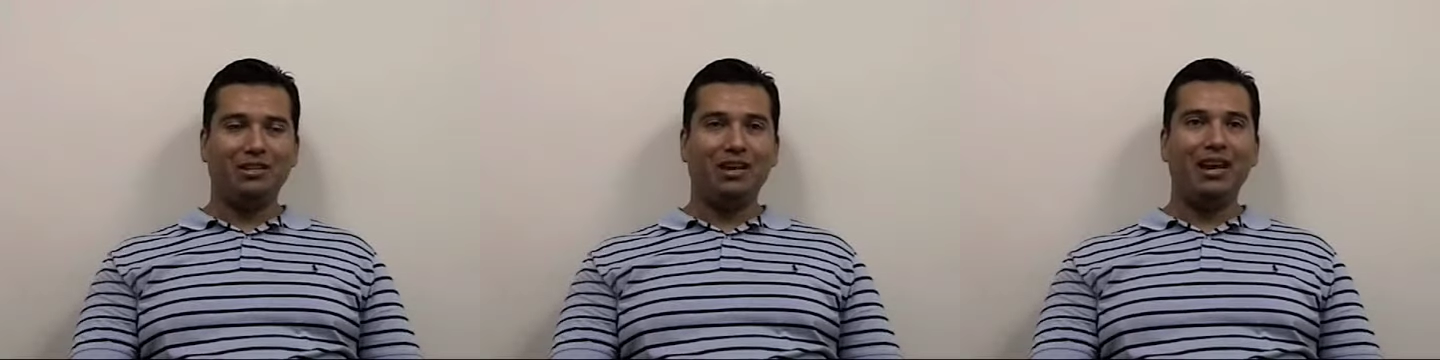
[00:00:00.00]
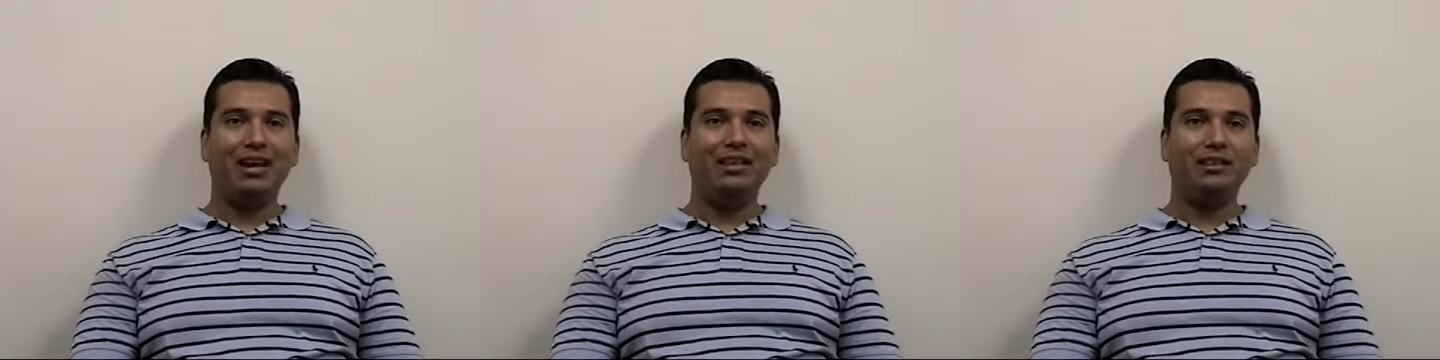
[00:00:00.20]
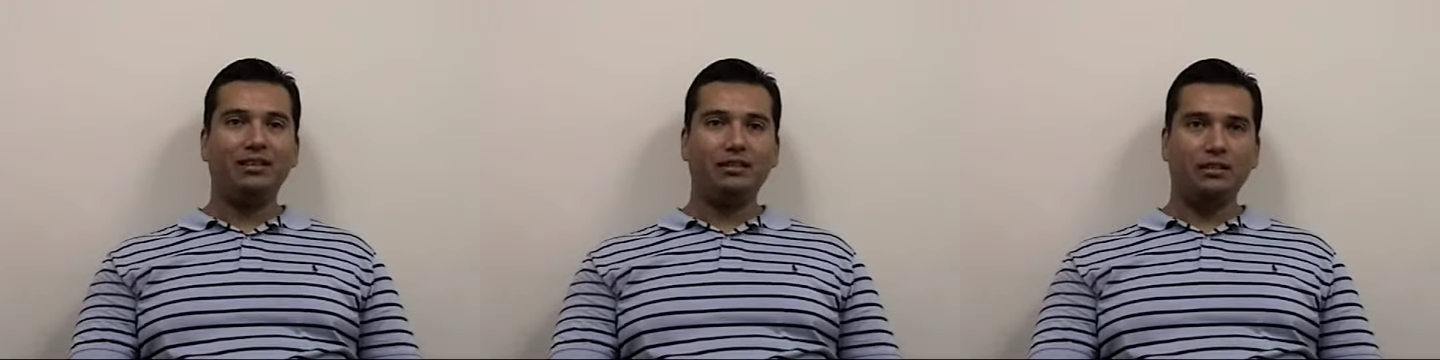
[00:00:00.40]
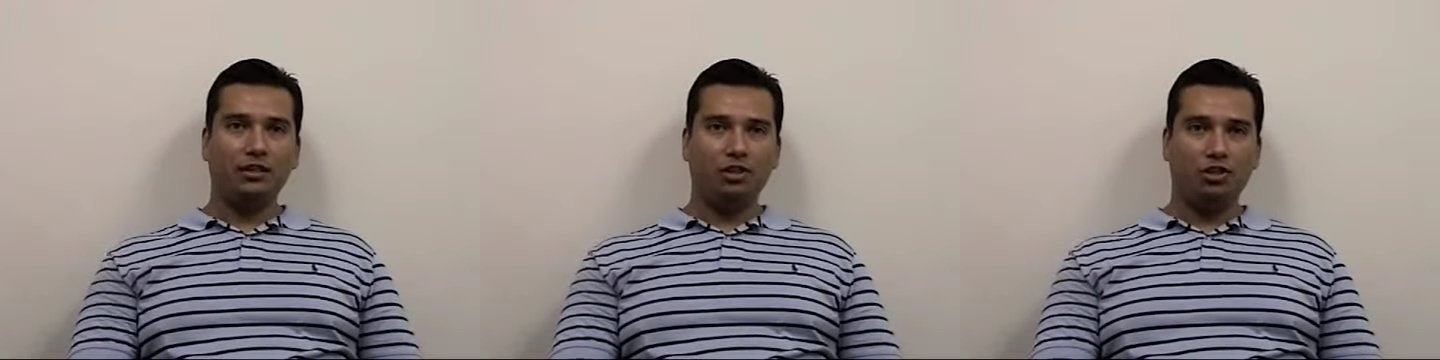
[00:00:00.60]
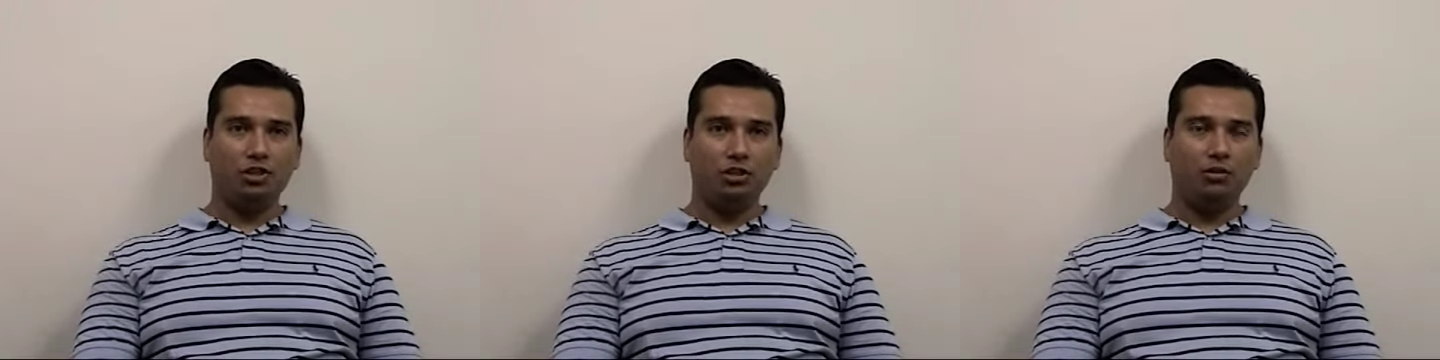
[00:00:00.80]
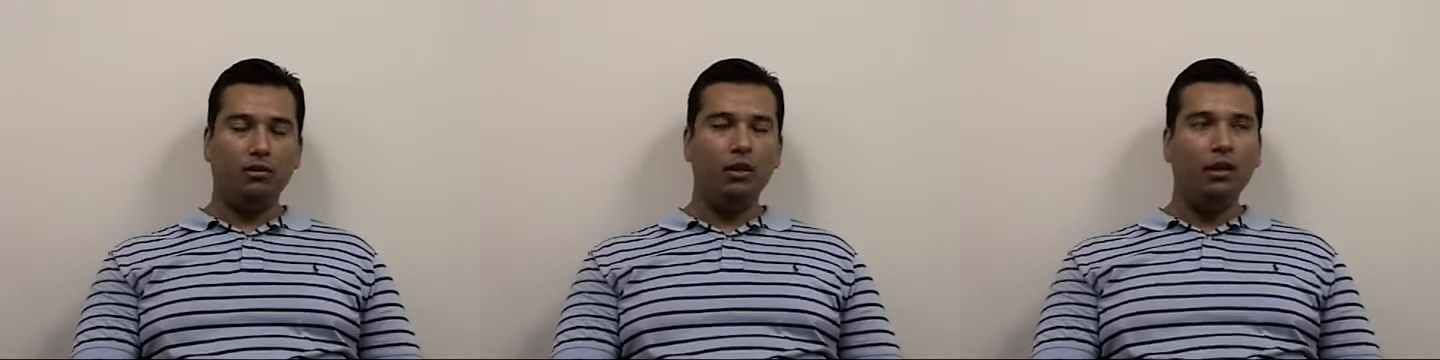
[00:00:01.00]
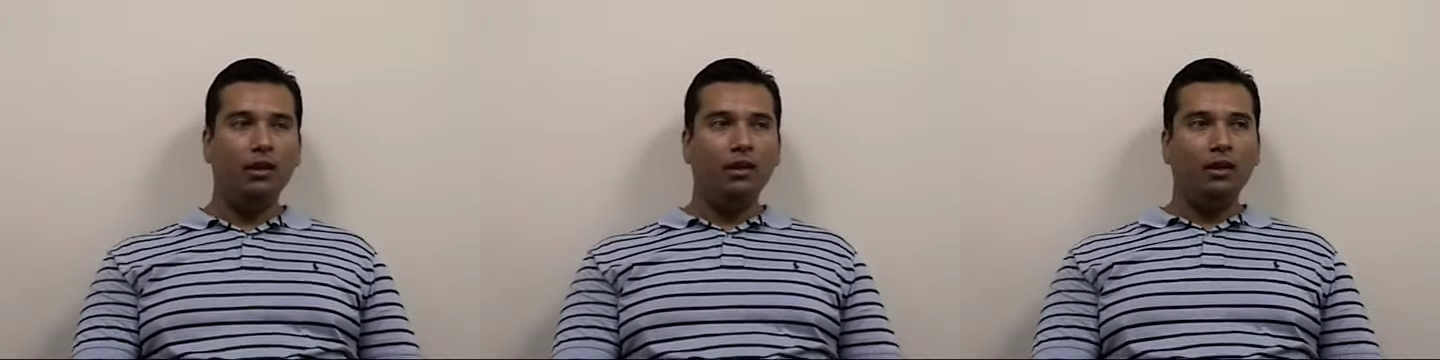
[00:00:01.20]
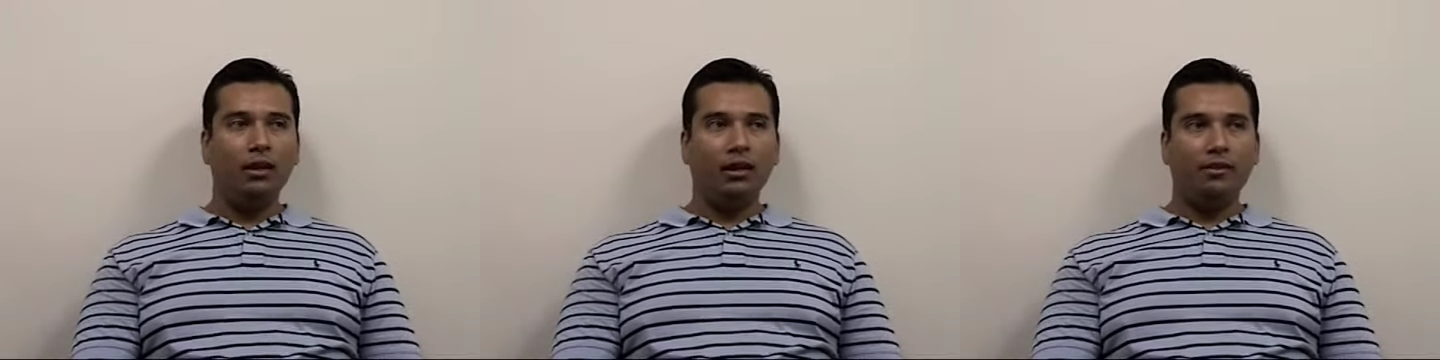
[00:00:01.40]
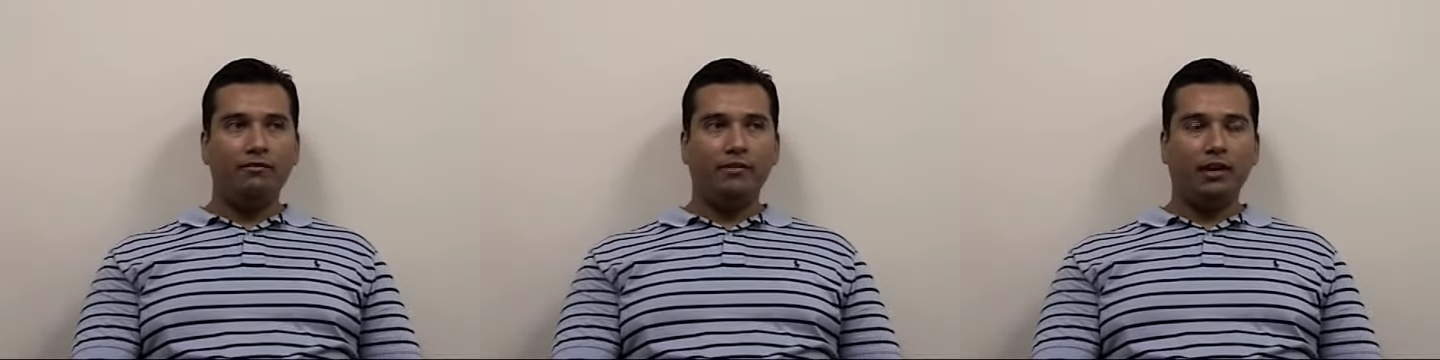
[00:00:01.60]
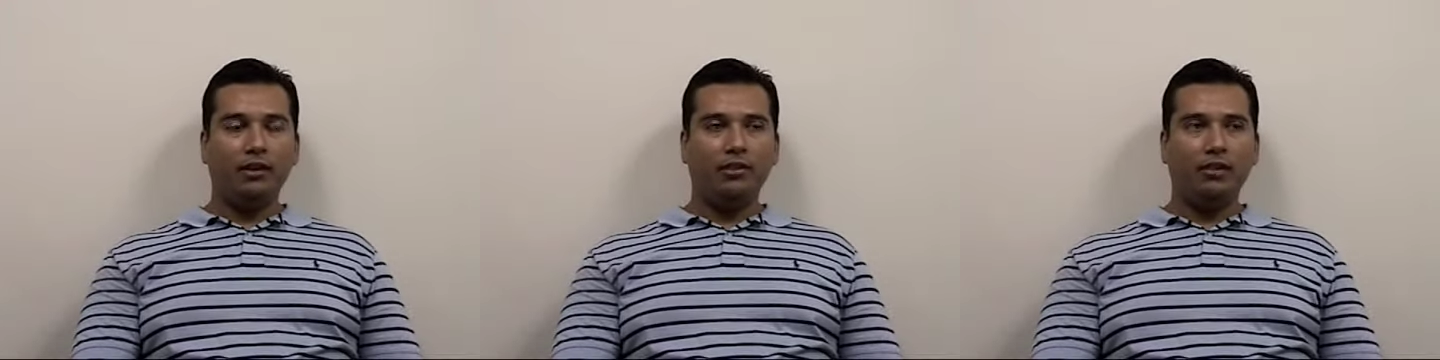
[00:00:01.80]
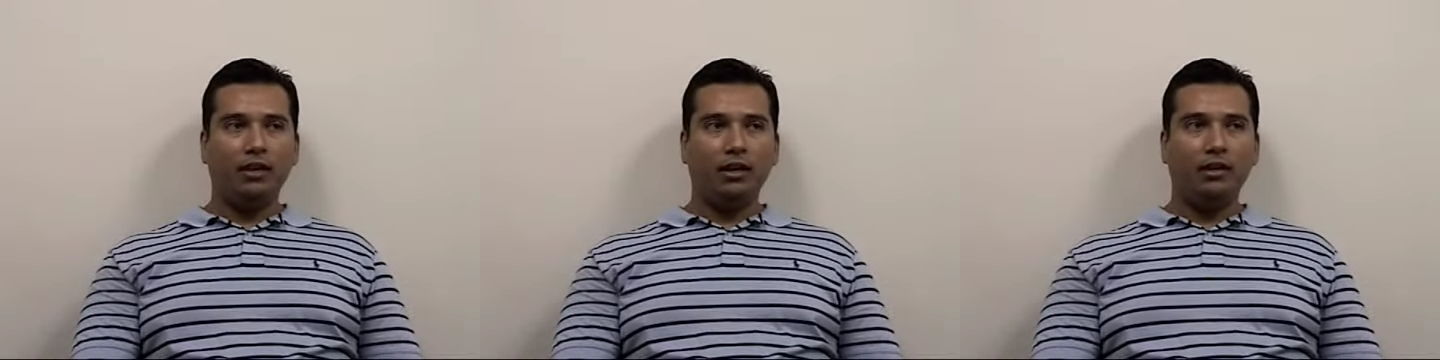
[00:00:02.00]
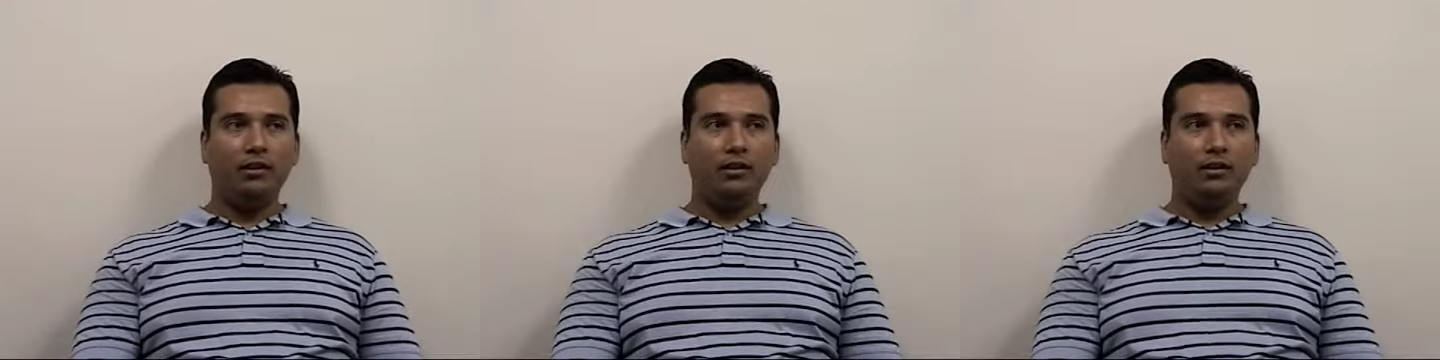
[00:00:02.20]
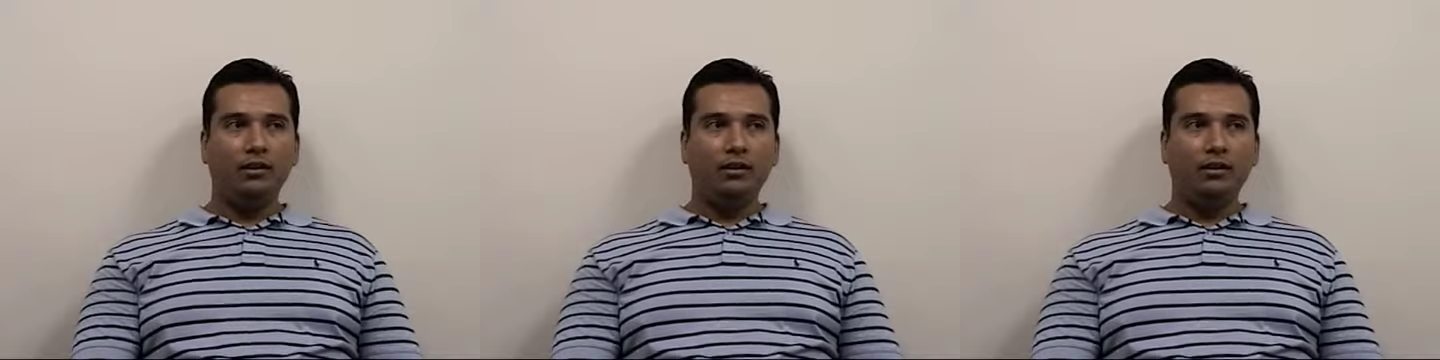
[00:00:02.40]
I had this issue. I felt that